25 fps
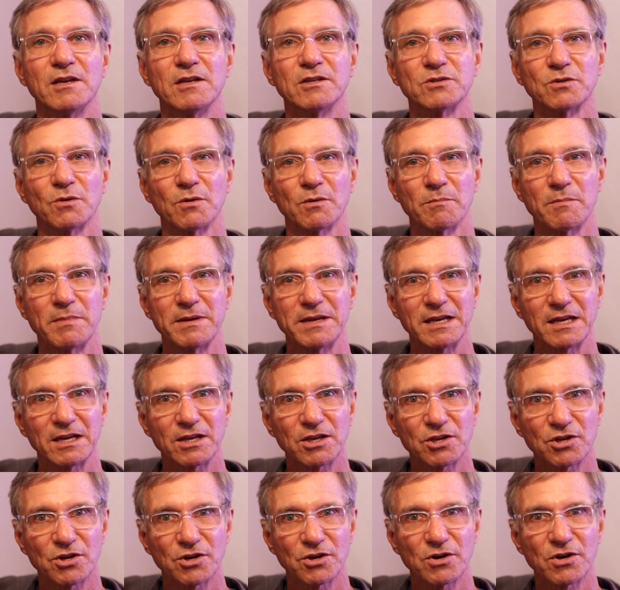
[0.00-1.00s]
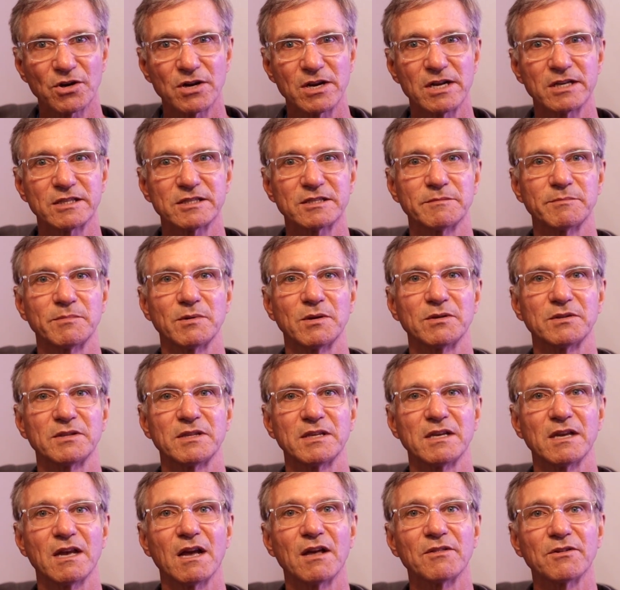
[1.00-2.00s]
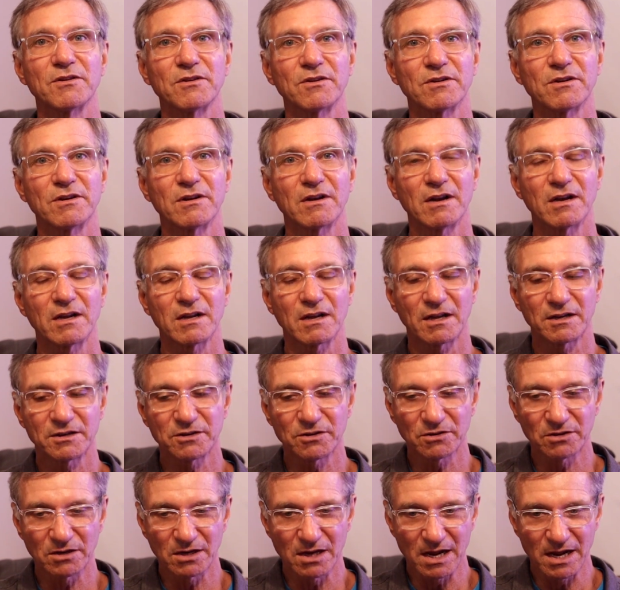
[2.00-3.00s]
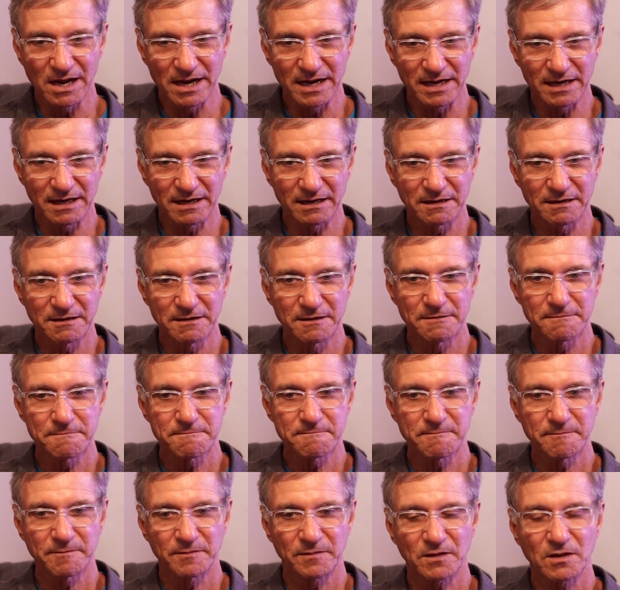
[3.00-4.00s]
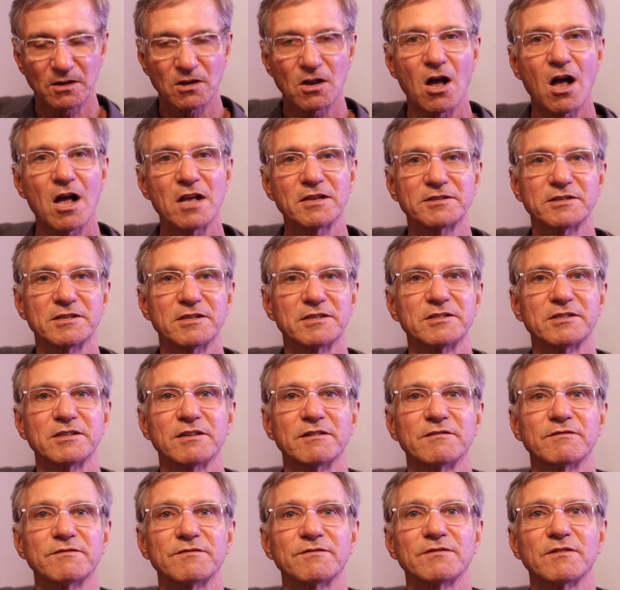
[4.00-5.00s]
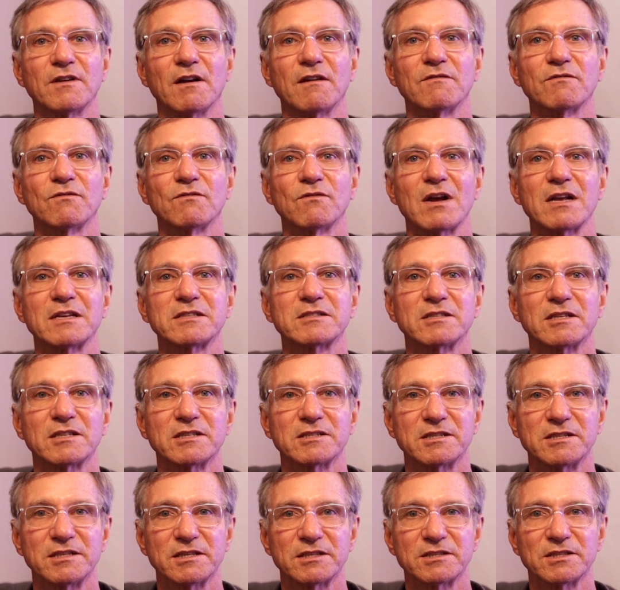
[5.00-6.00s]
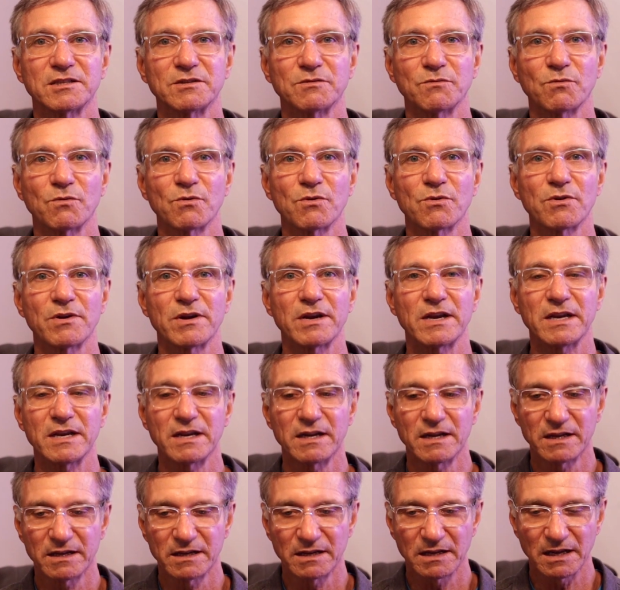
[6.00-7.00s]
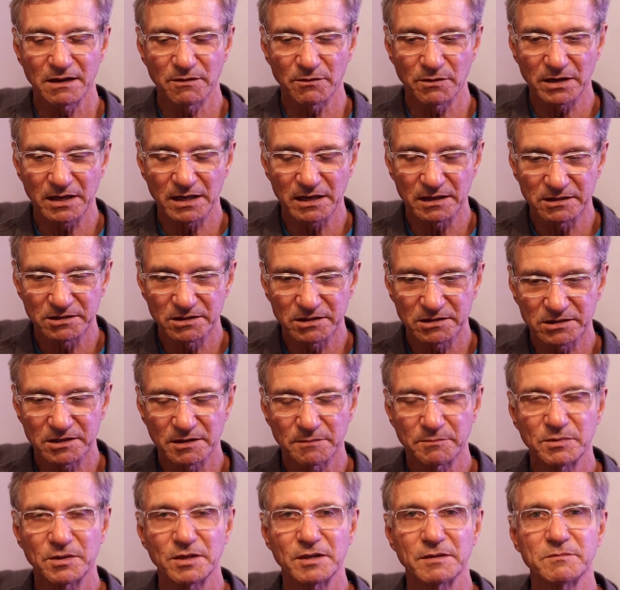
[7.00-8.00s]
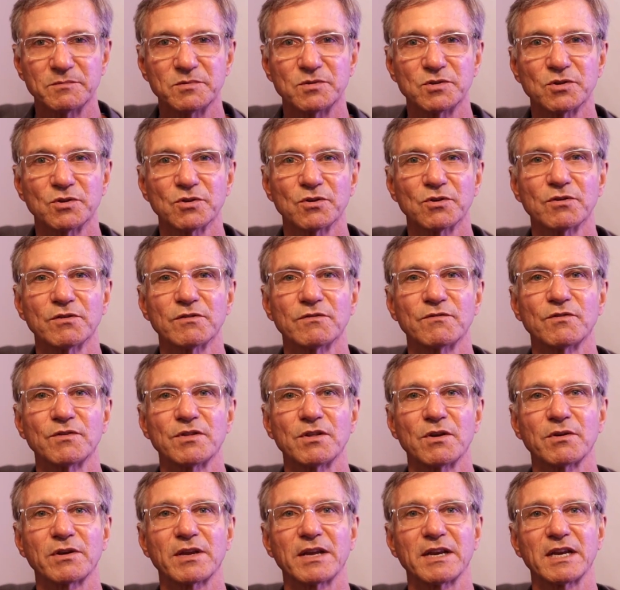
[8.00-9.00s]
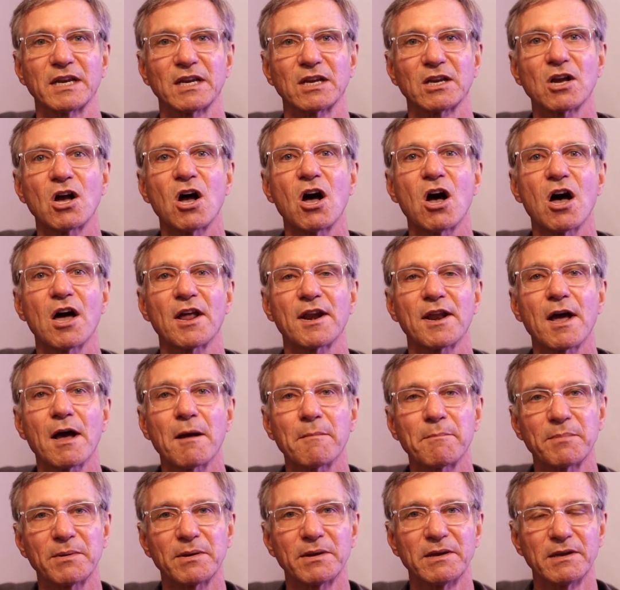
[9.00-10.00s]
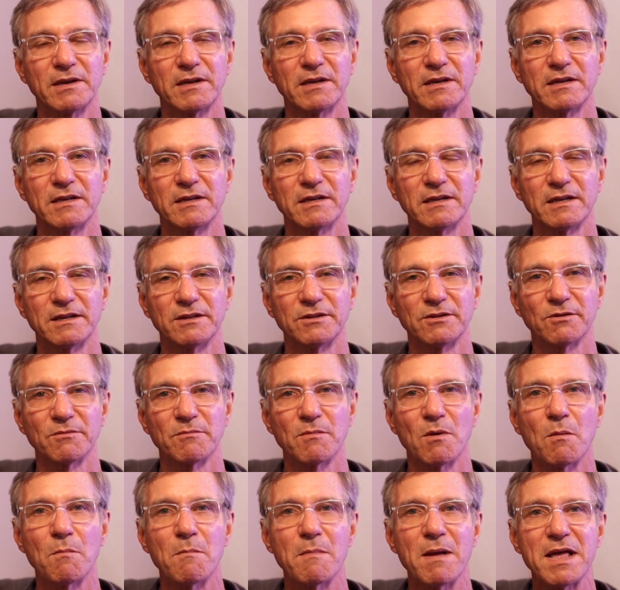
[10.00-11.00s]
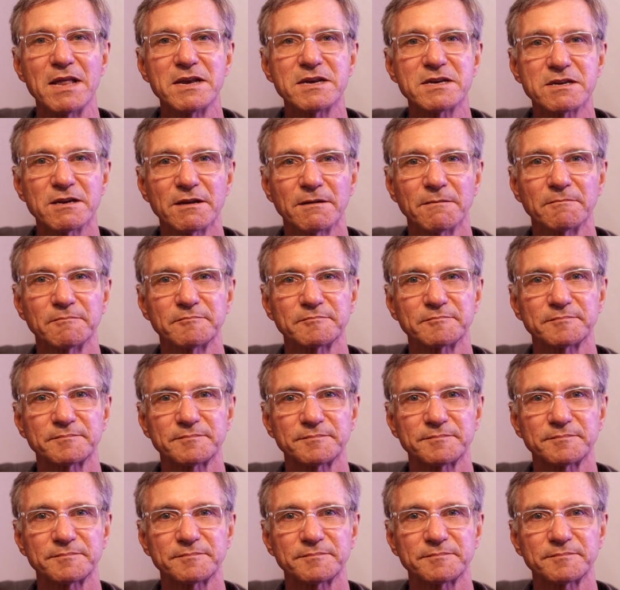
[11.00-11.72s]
So we're being curious about the other underlying causes of restlessness and worry, and we can just simply observe without getting caught up in their momentum.